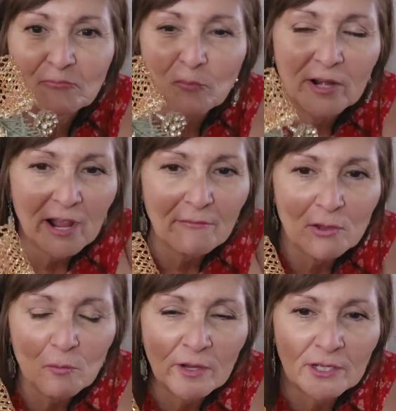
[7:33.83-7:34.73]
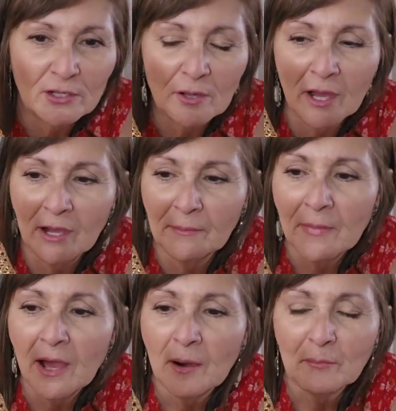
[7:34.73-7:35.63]
whatever you want to
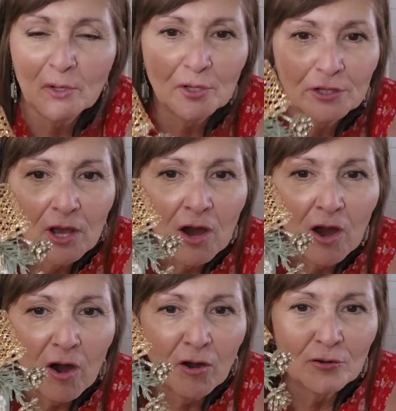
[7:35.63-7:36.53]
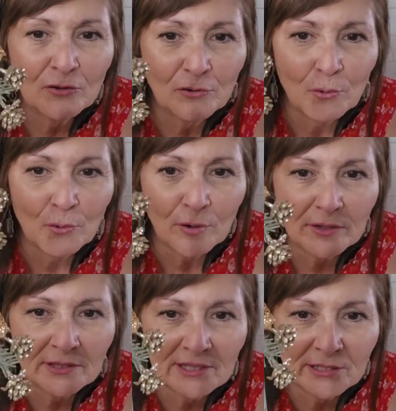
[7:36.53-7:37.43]
put on your
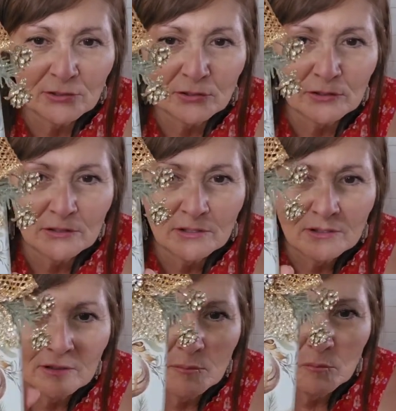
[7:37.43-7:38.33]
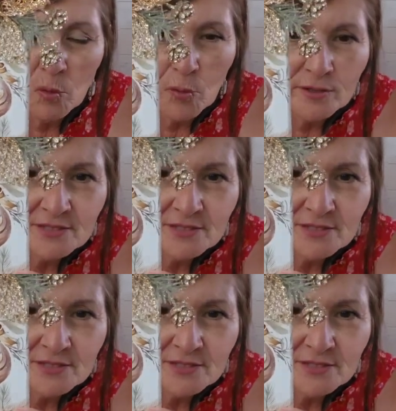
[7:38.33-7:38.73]
little board.